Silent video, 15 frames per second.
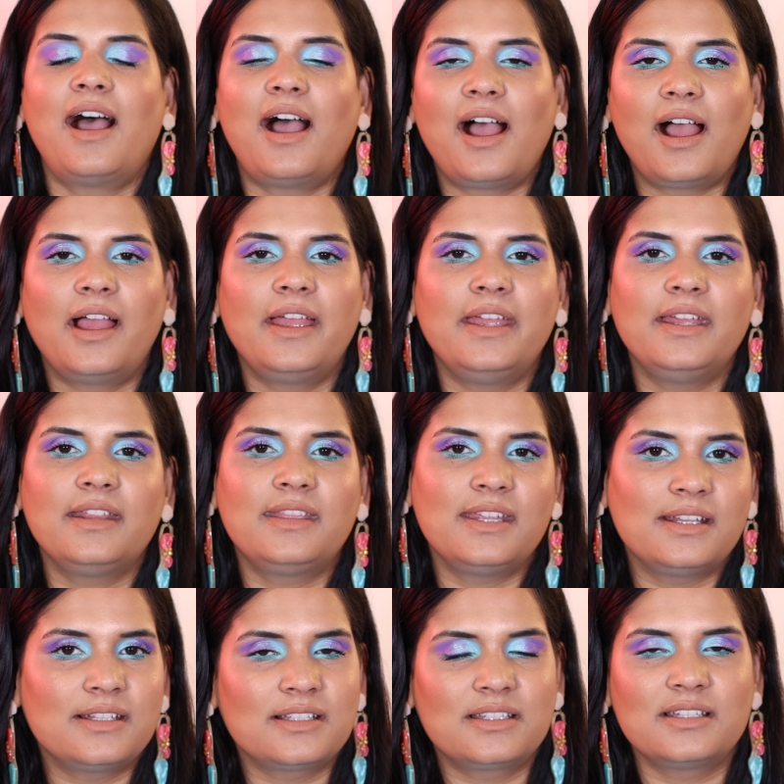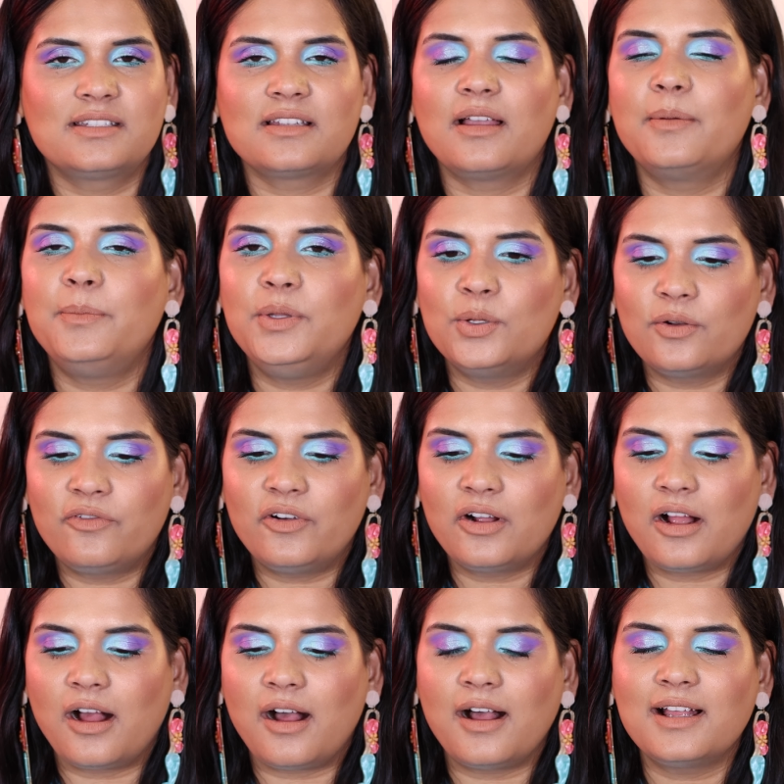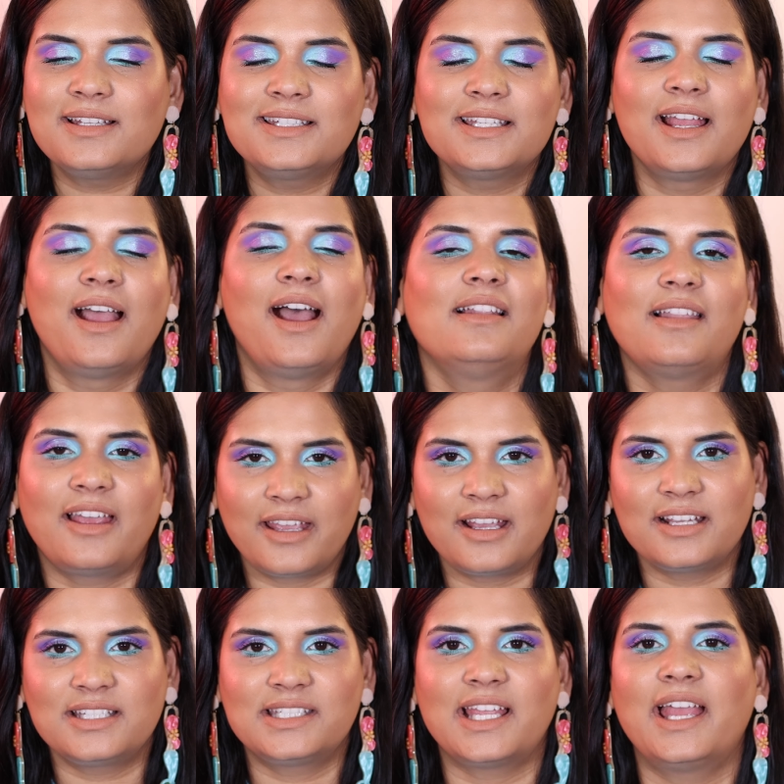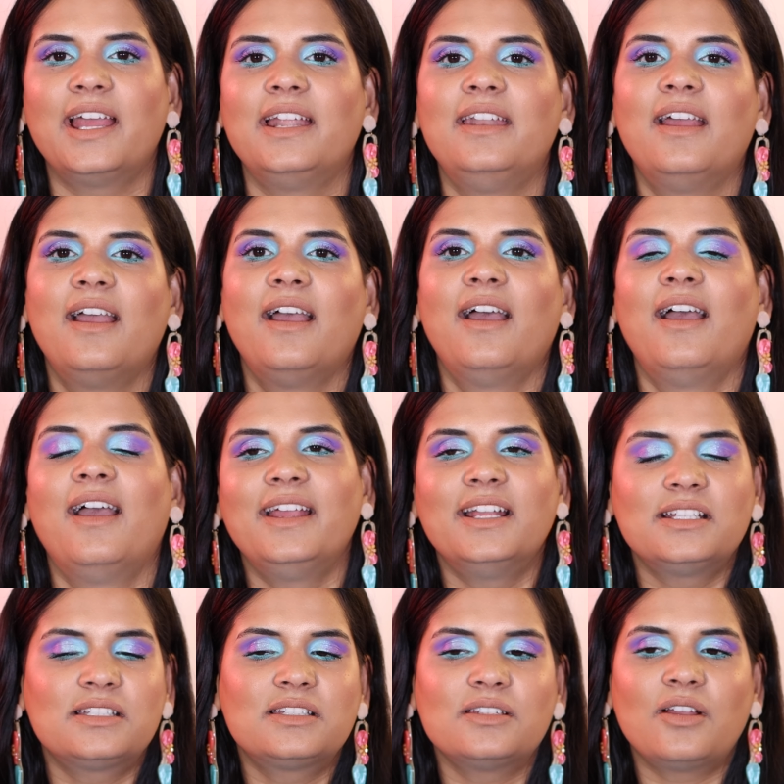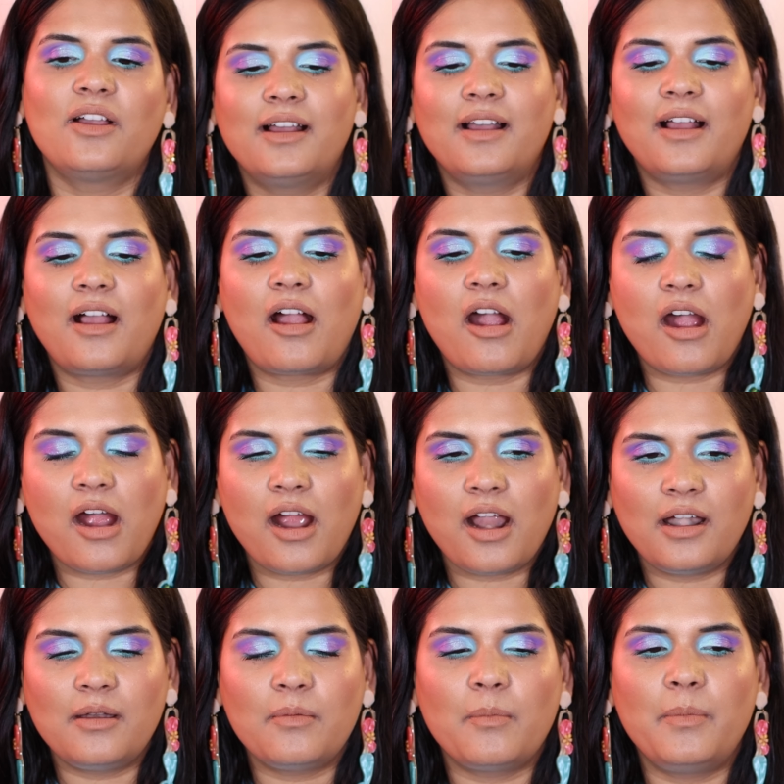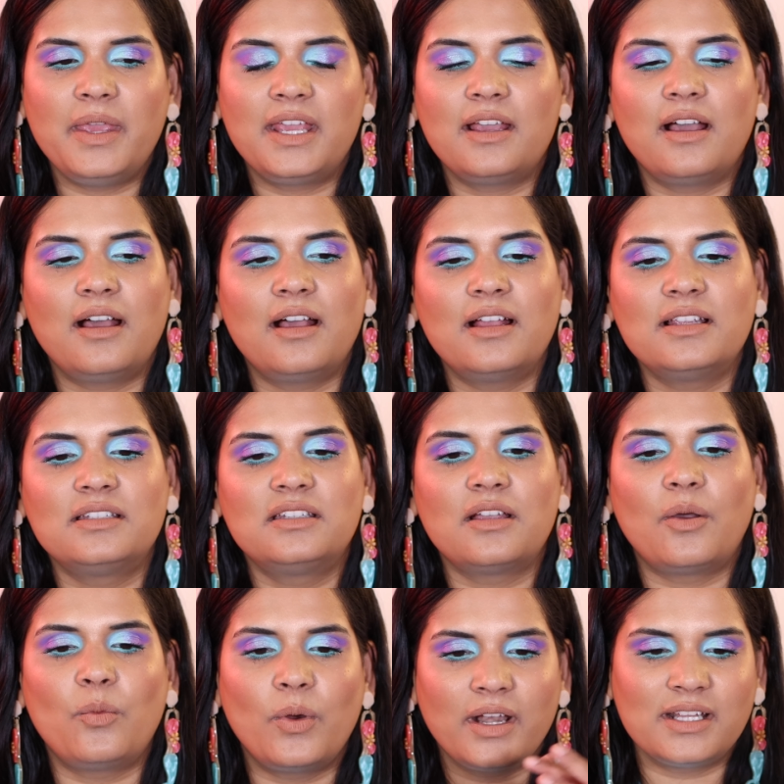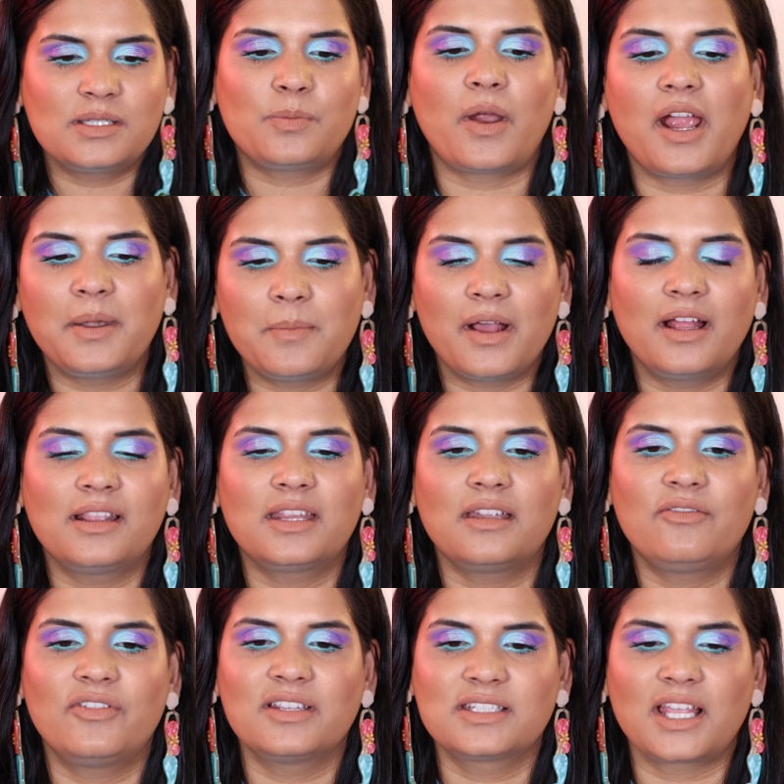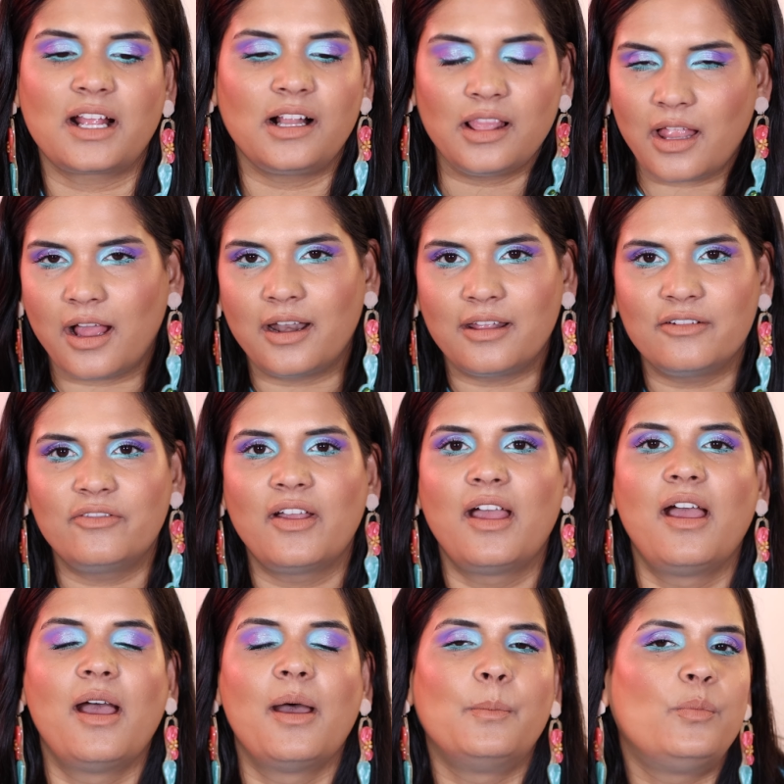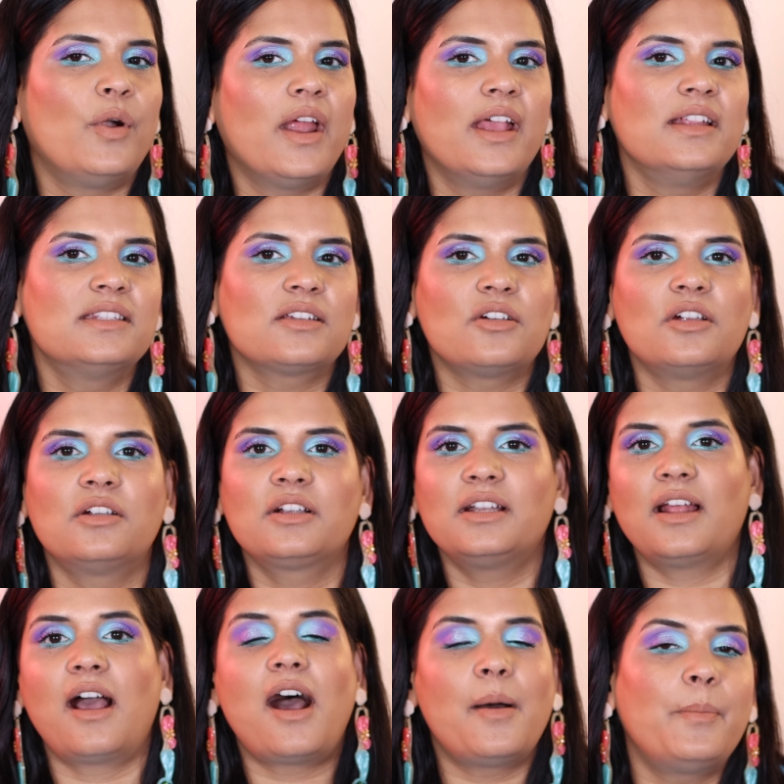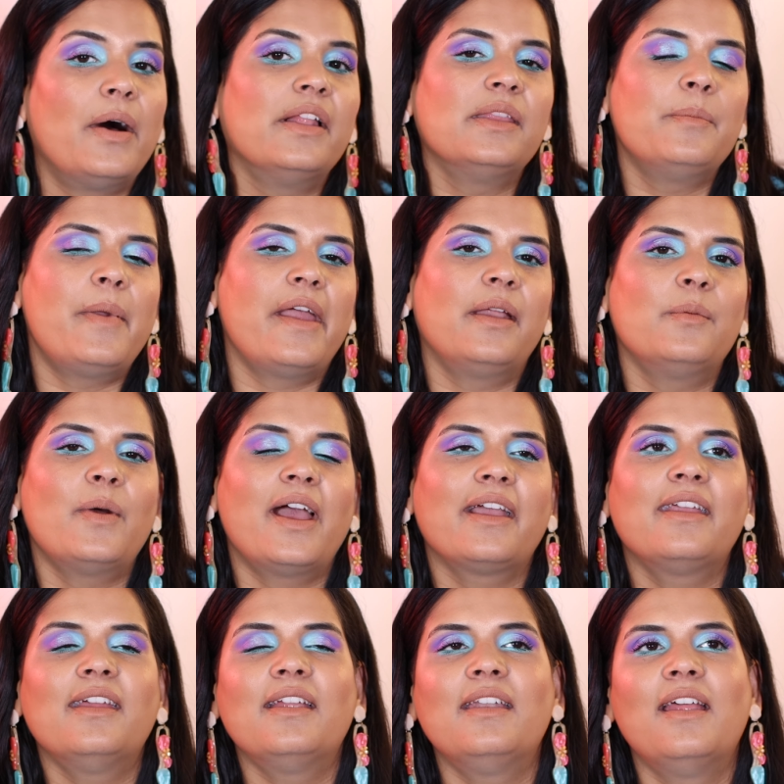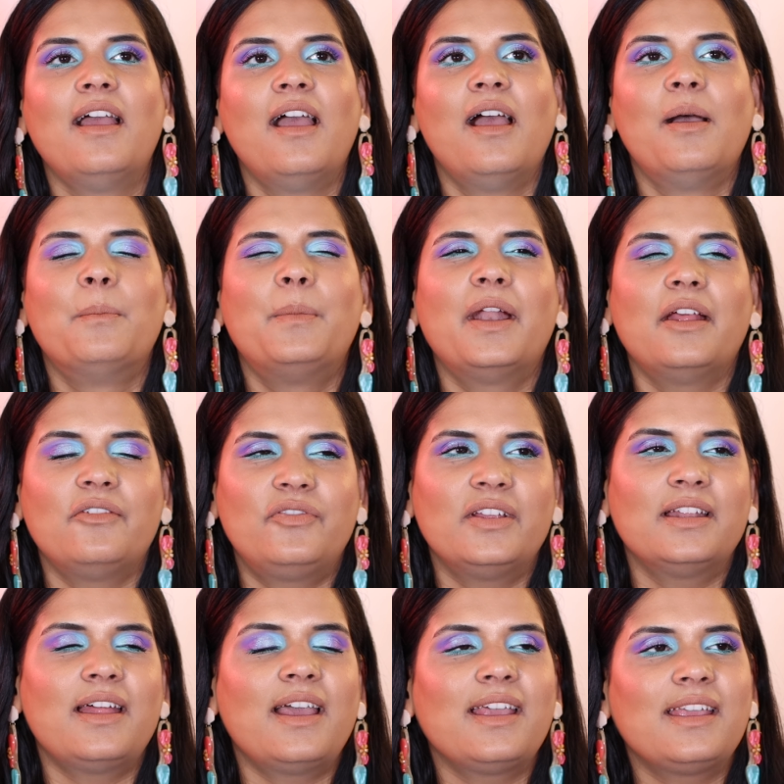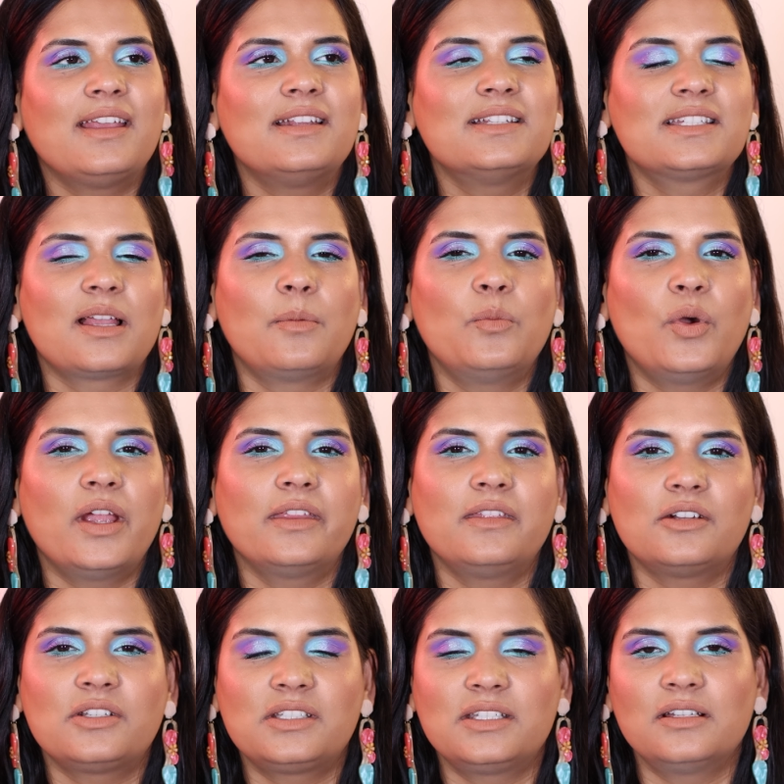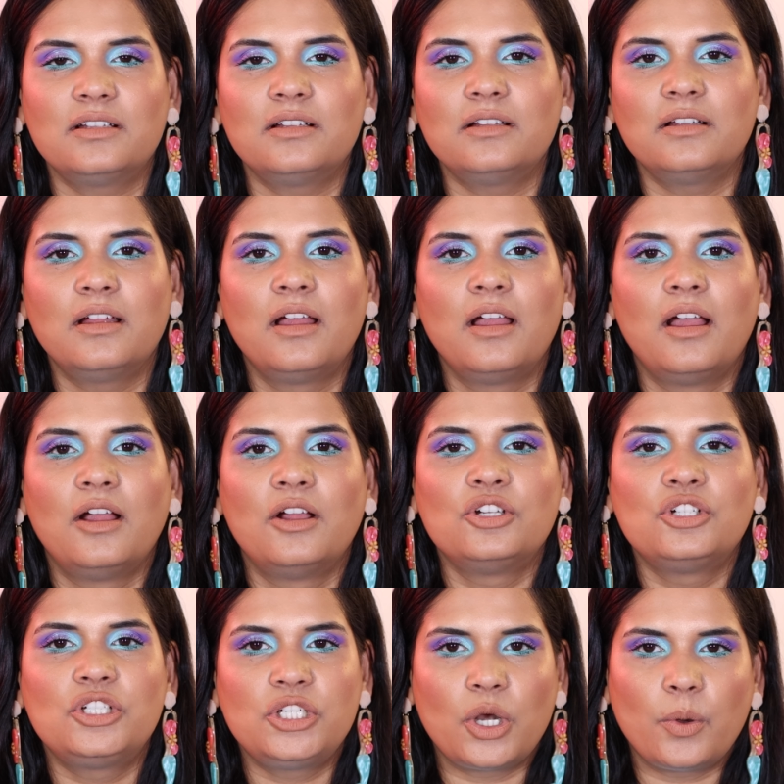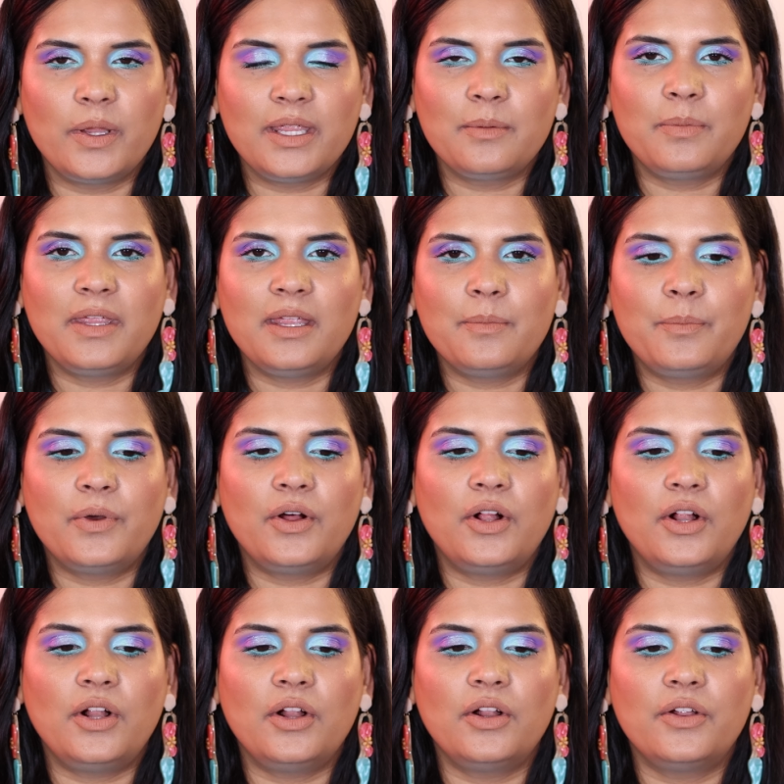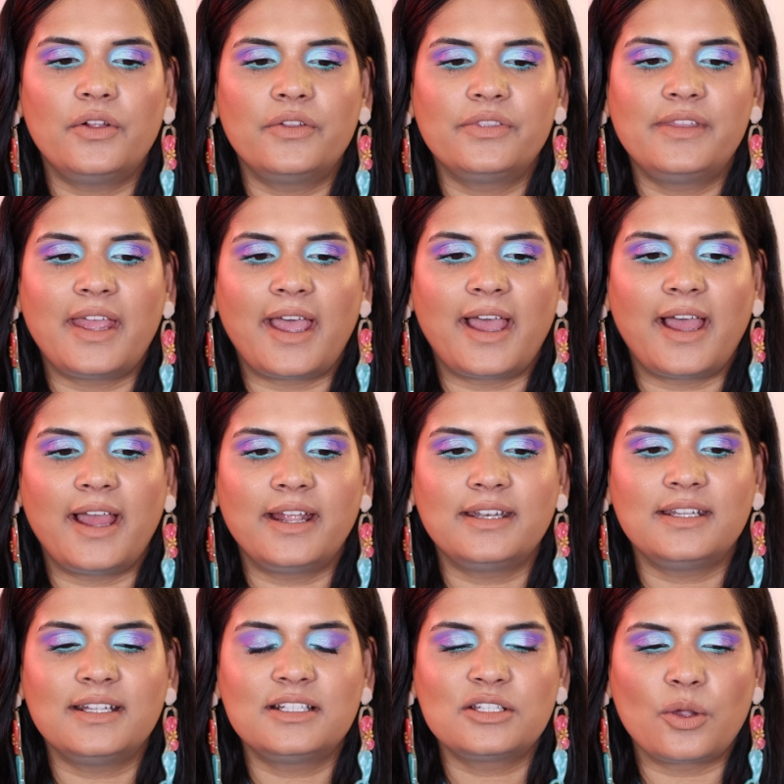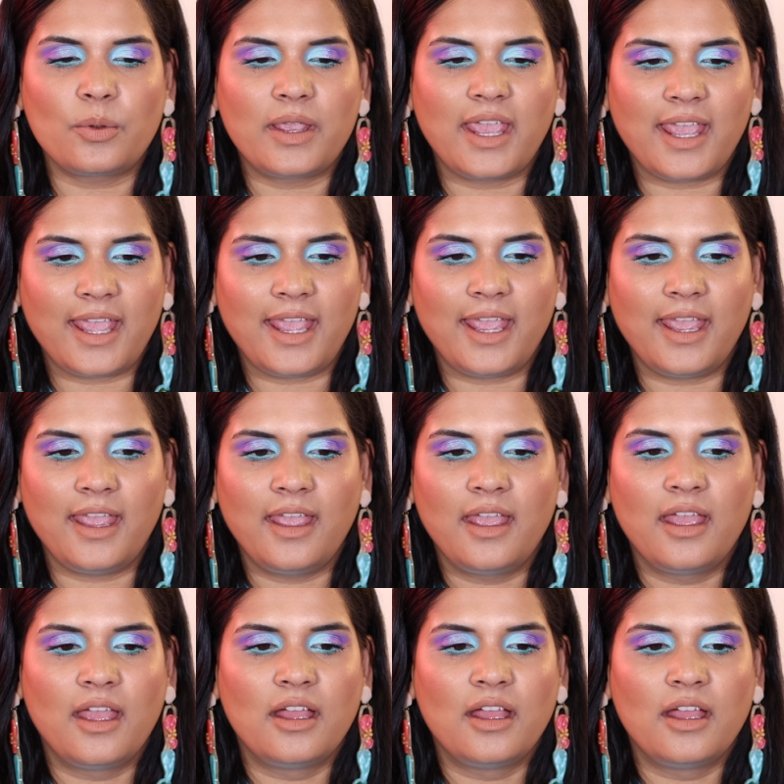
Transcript: I think this is a beautiful cause. Like I said, it's hard because when it's Pride Month, it feels like a lot of brands are gonna hop on the bandwagon, but I feel like in some way they're still showing people that it's okay